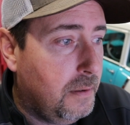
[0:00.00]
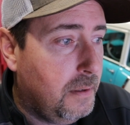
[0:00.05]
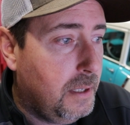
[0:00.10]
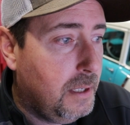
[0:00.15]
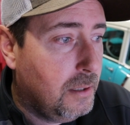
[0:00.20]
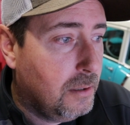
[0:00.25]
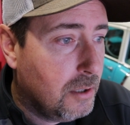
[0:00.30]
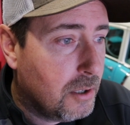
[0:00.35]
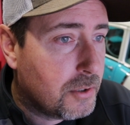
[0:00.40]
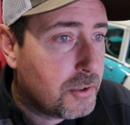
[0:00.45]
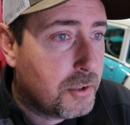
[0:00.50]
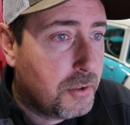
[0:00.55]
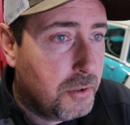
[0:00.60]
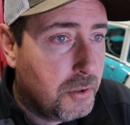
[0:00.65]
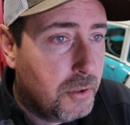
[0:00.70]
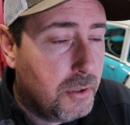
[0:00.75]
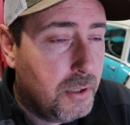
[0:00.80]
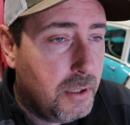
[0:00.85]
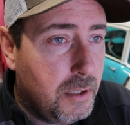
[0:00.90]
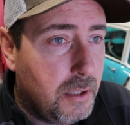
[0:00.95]
It looked
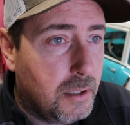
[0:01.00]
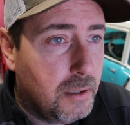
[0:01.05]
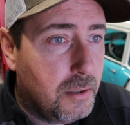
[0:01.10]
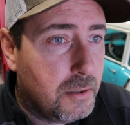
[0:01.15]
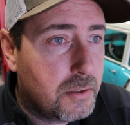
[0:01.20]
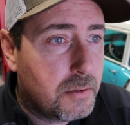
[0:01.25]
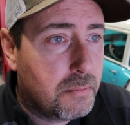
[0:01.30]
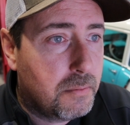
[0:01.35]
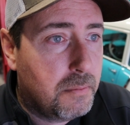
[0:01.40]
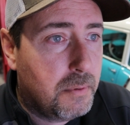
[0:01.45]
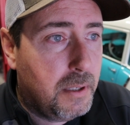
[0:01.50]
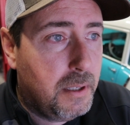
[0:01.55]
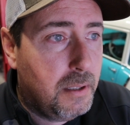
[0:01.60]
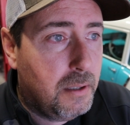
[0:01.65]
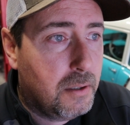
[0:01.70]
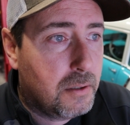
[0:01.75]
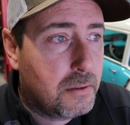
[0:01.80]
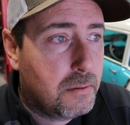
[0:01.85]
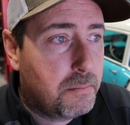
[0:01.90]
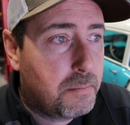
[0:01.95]
good. It
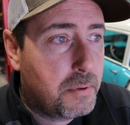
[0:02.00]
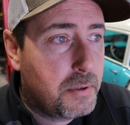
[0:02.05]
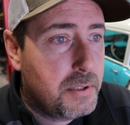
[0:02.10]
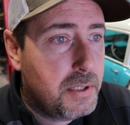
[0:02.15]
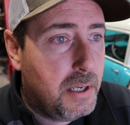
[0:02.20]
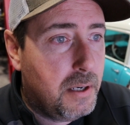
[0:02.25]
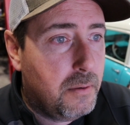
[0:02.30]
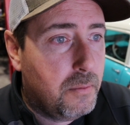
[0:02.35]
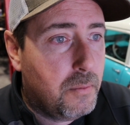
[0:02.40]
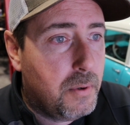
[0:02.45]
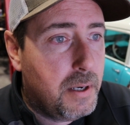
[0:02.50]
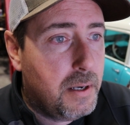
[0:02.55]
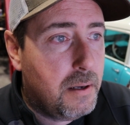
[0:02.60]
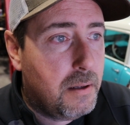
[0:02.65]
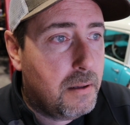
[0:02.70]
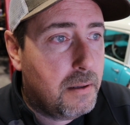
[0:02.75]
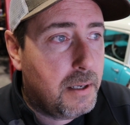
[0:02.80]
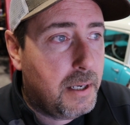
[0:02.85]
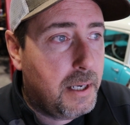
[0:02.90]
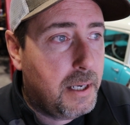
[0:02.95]
looked presented well.